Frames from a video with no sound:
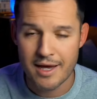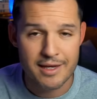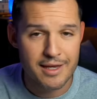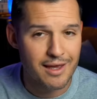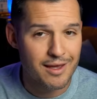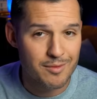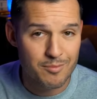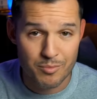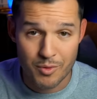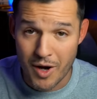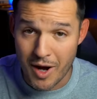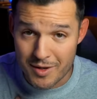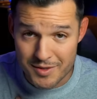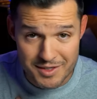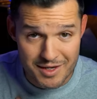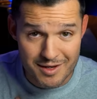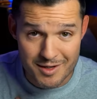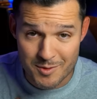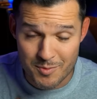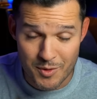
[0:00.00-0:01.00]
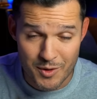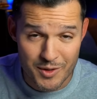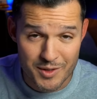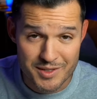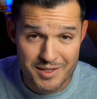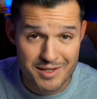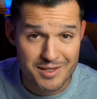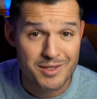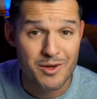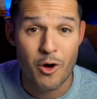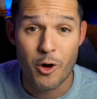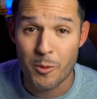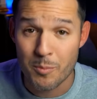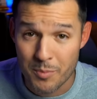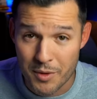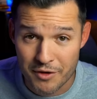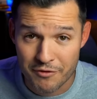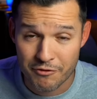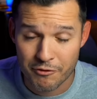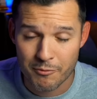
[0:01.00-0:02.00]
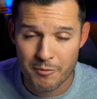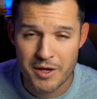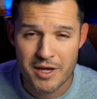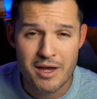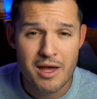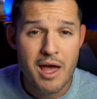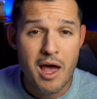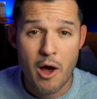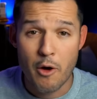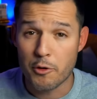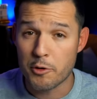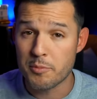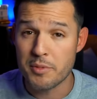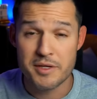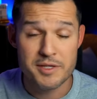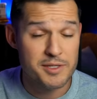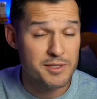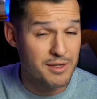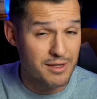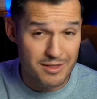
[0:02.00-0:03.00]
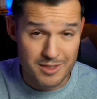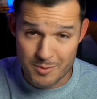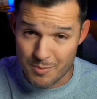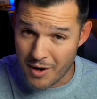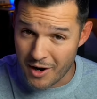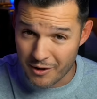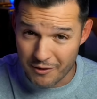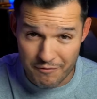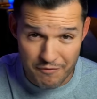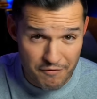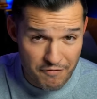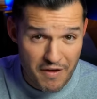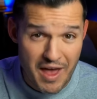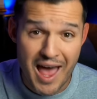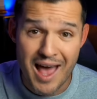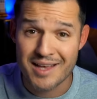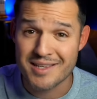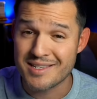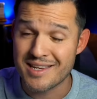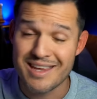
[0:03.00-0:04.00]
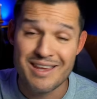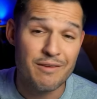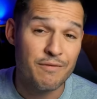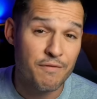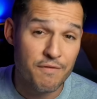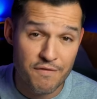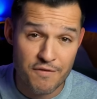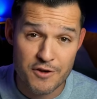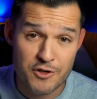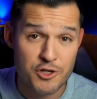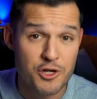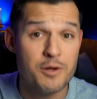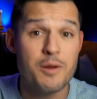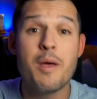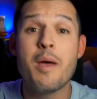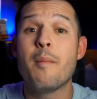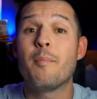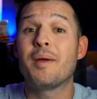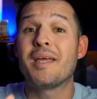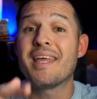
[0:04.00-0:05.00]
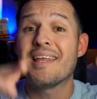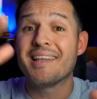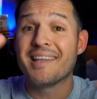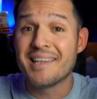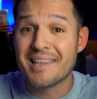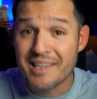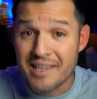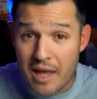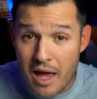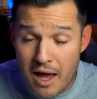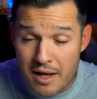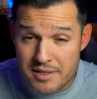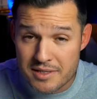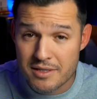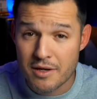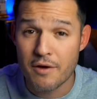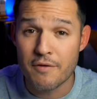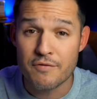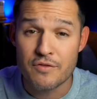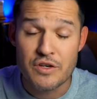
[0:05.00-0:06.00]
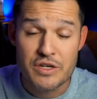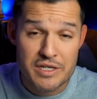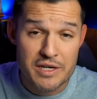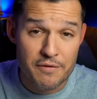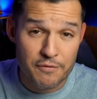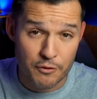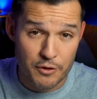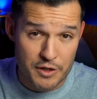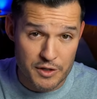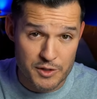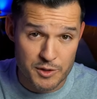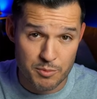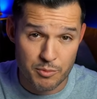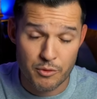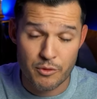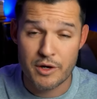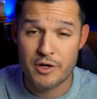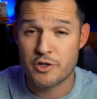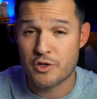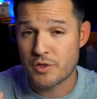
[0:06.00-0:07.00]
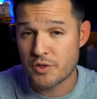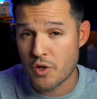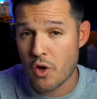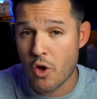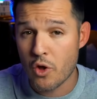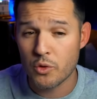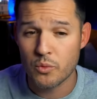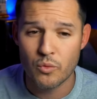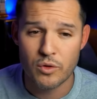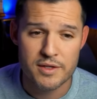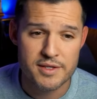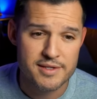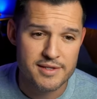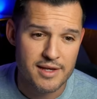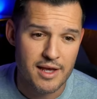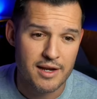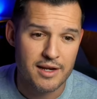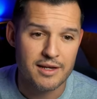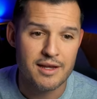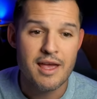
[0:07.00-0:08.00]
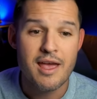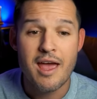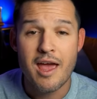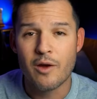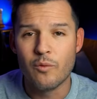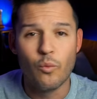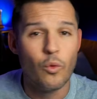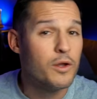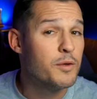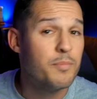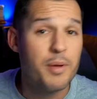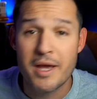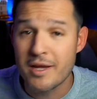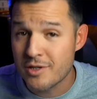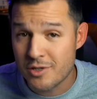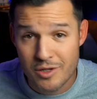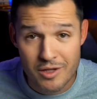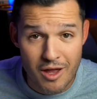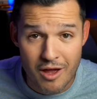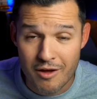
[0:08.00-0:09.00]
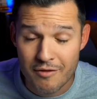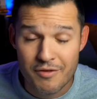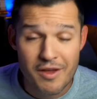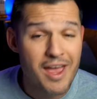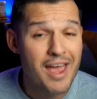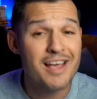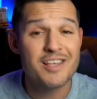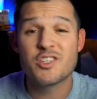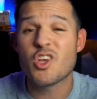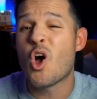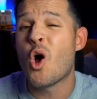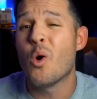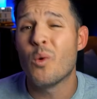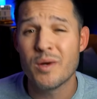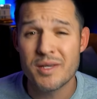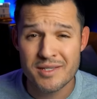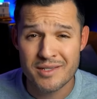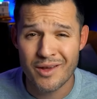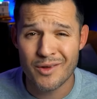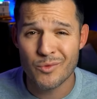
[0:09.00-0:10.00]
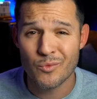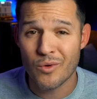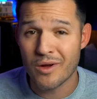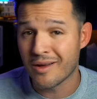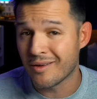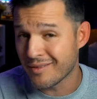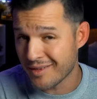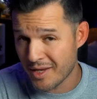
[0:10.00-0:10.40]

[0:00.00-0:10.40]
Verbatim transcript: Again, browsing experiences are big for me. I want to be inspired fast, efficient, but get lots of different inspirations all in one setting. And one page love has always done well.